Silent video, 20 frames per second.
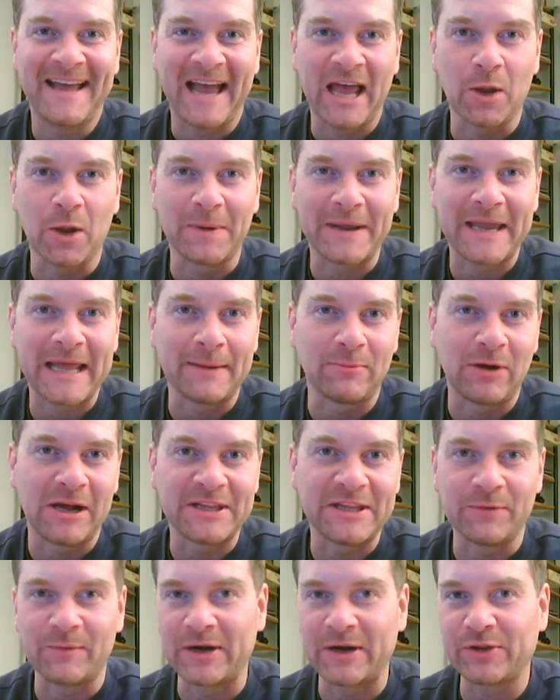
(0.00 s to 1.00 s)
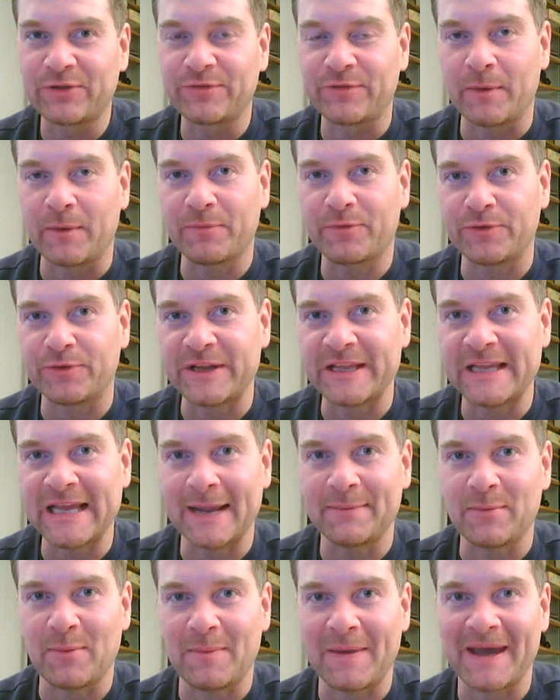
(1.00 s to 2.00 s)
Hello again, I'm Rodney Reynolds from
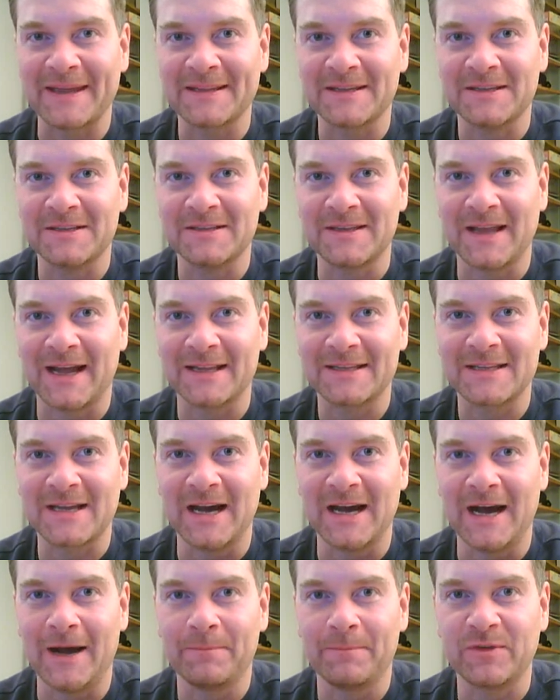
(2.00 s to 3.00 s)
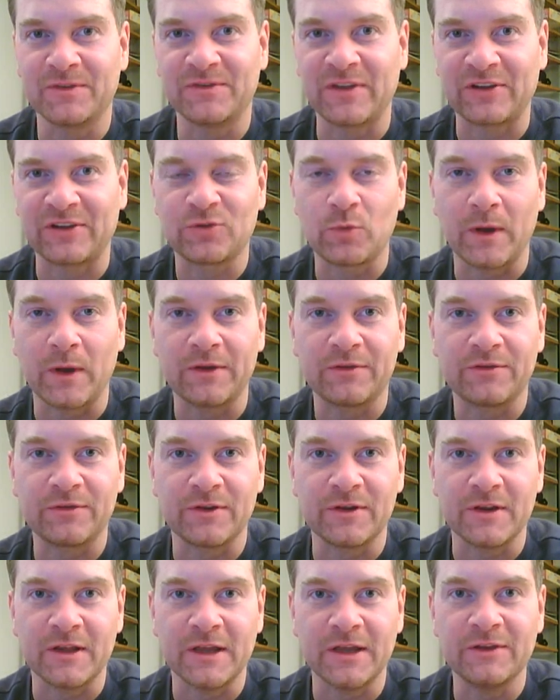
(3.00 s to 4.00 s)
3dgameman.com. This next
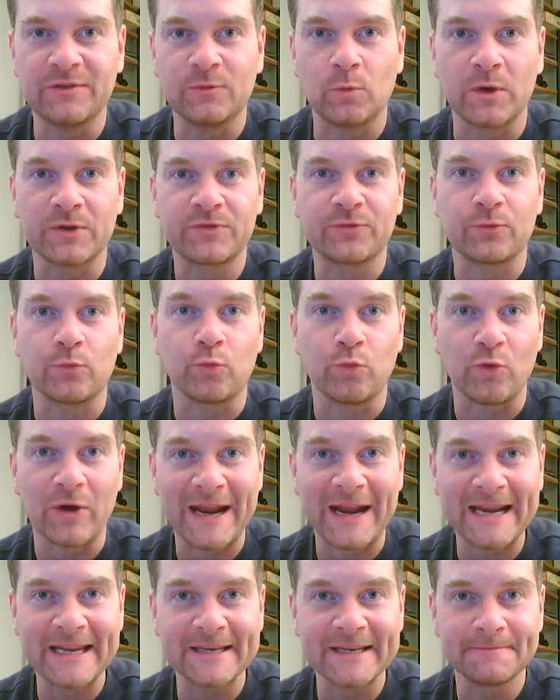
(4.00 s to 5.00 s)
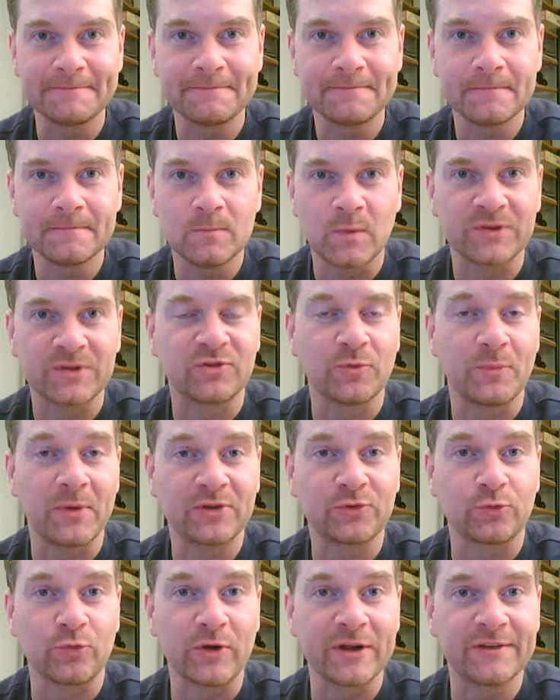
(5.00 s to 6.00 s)
question is what's RAID? What's the
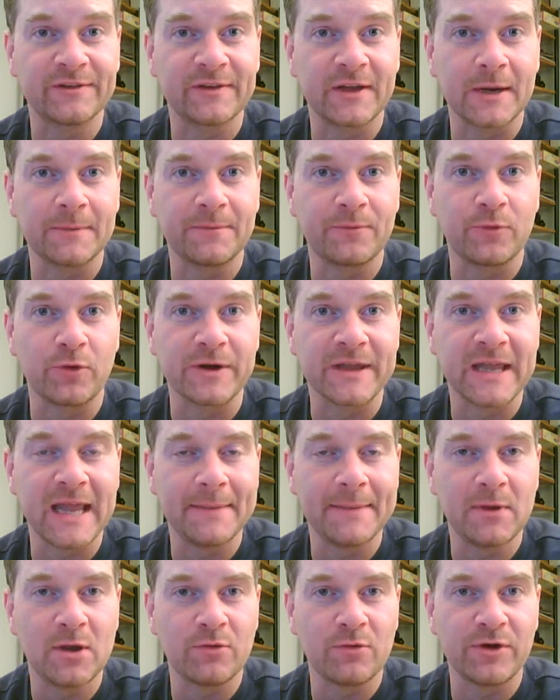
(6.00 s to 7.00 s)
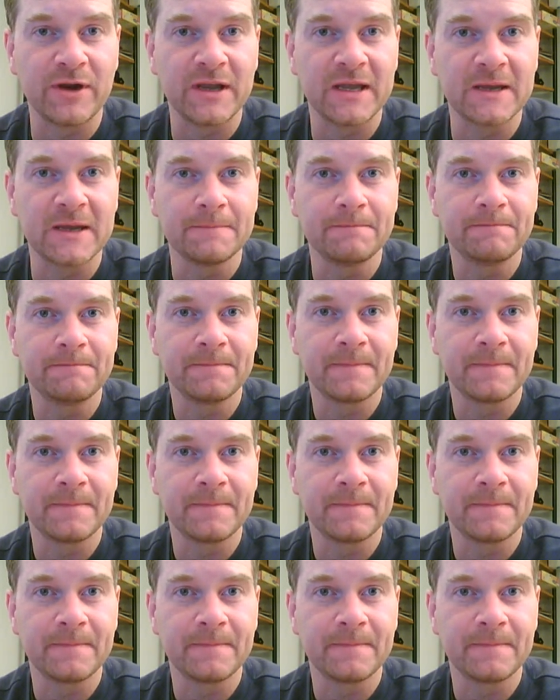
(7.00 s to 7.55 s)
best RAID setup for a gaming rig?